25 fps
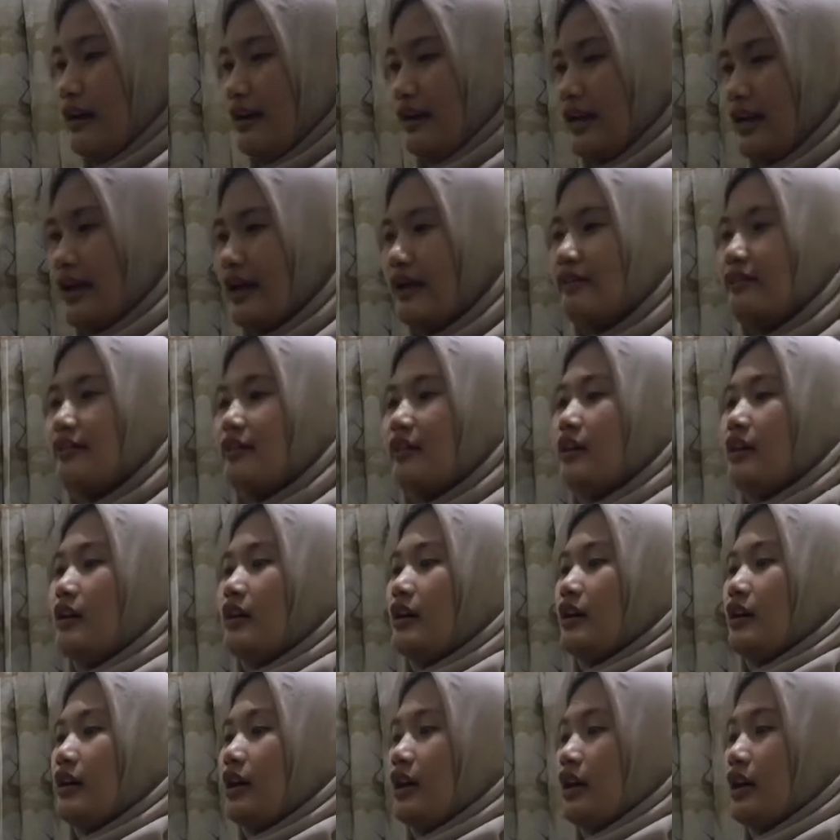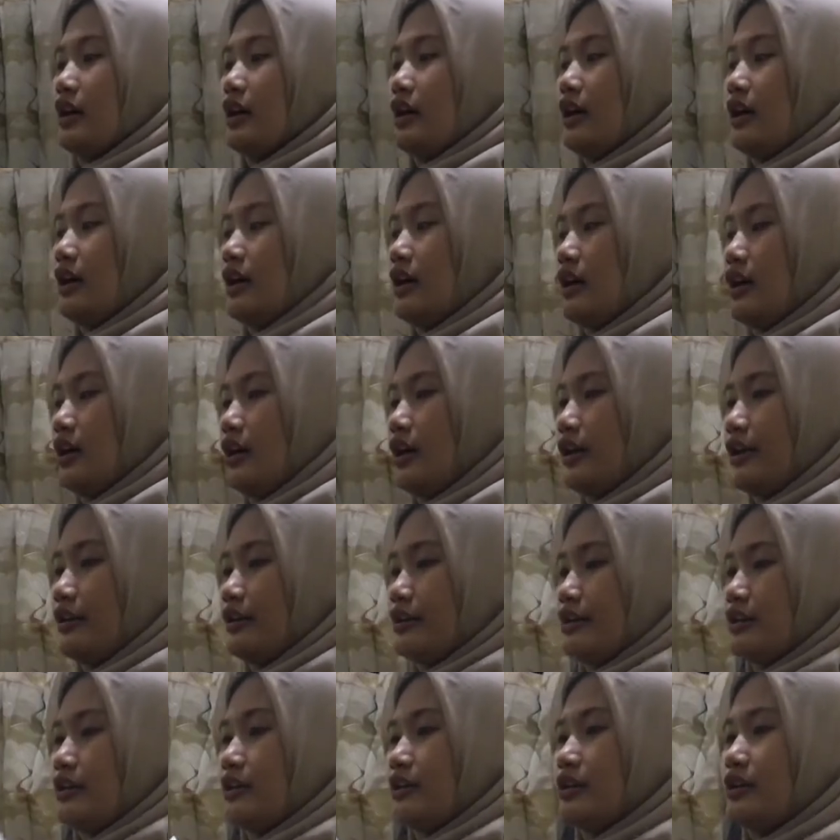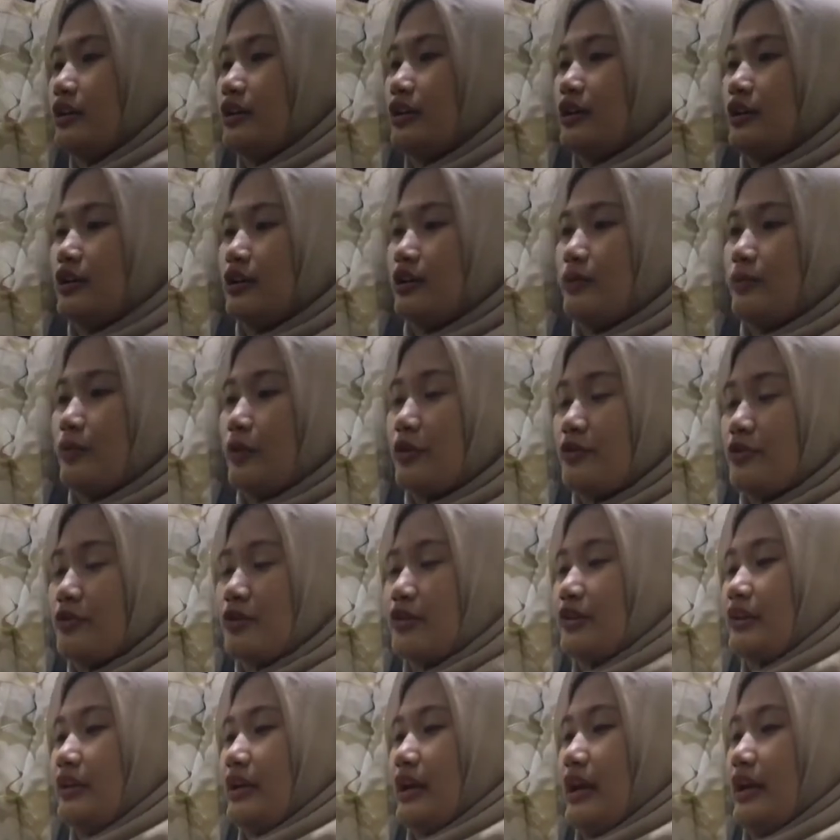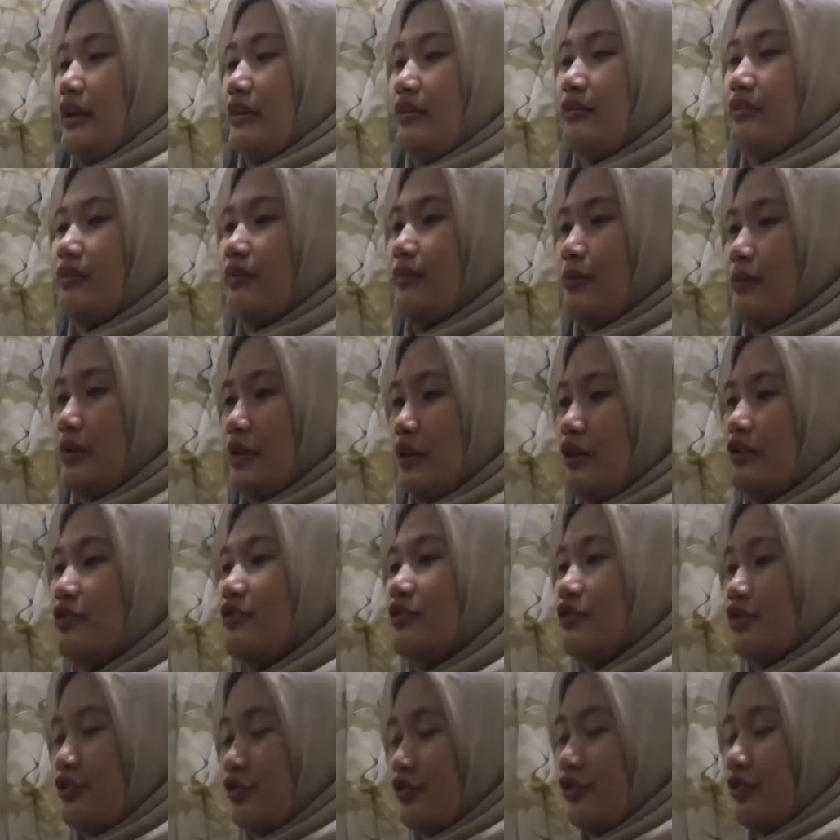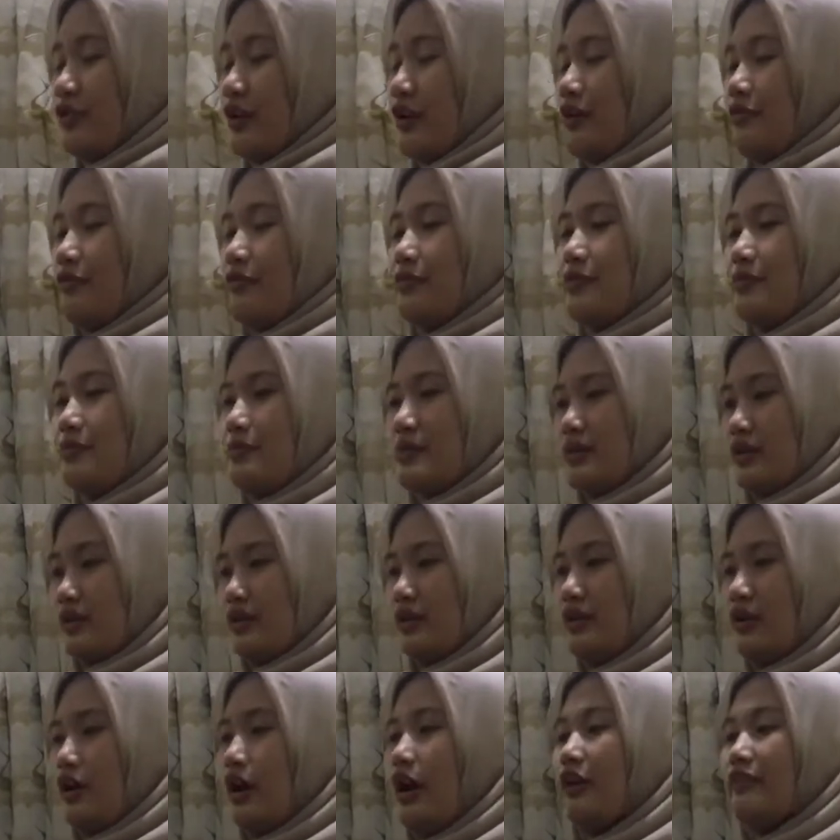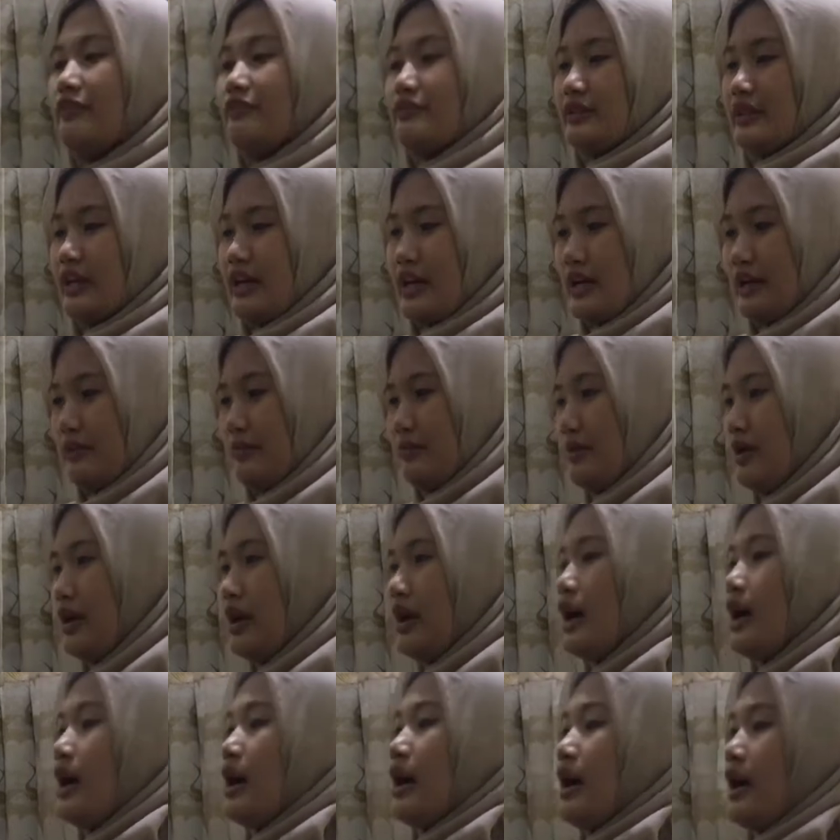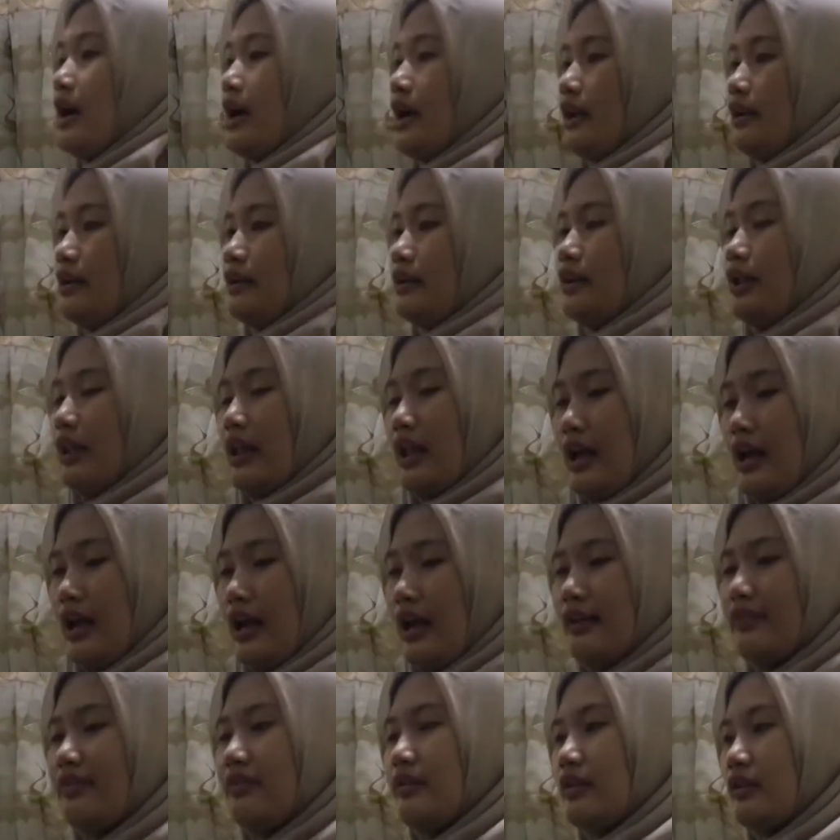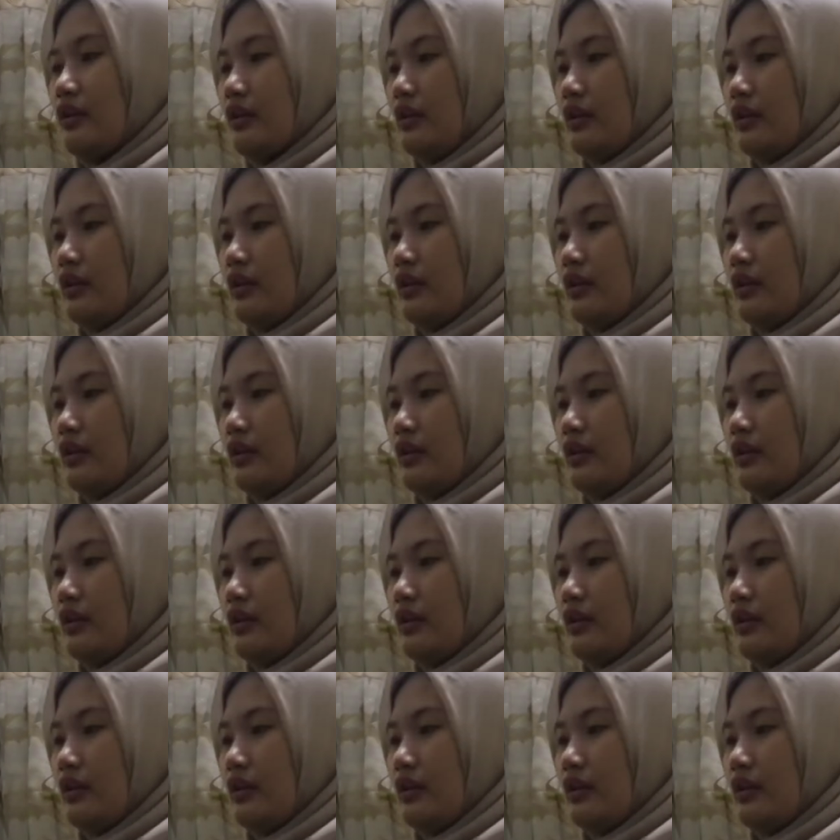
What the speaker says: Next, The procedure text must use adverbial of time, and the last,